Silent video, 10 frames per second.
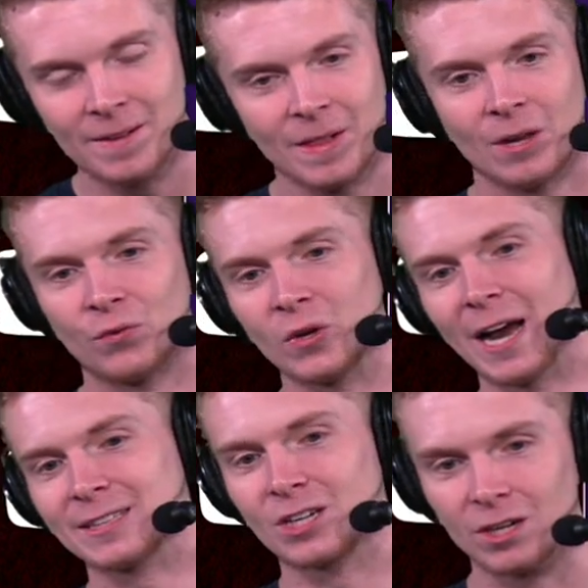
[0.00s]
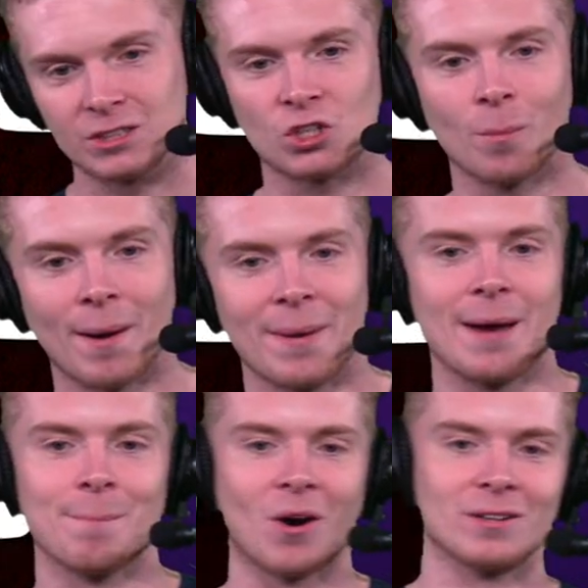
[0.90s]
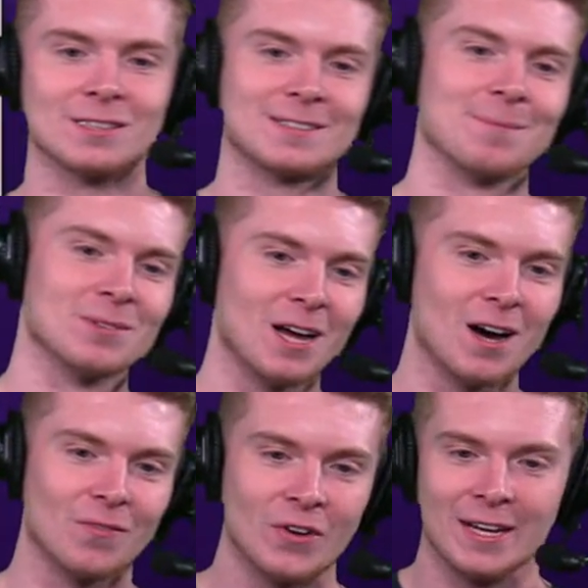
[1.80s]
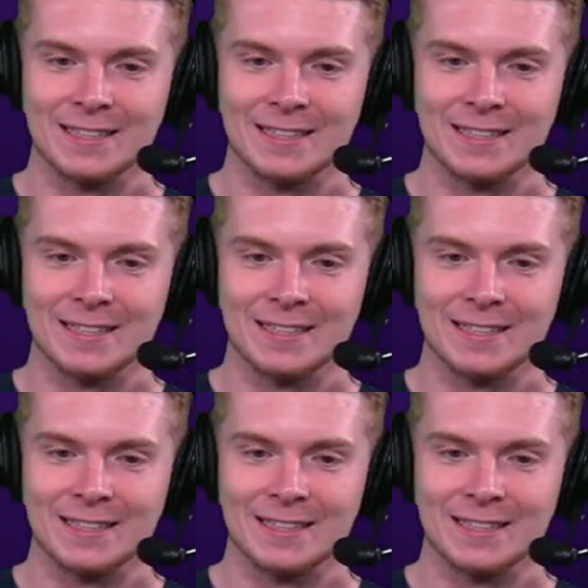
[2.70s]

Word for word: If you guys could, show my man Martin some love.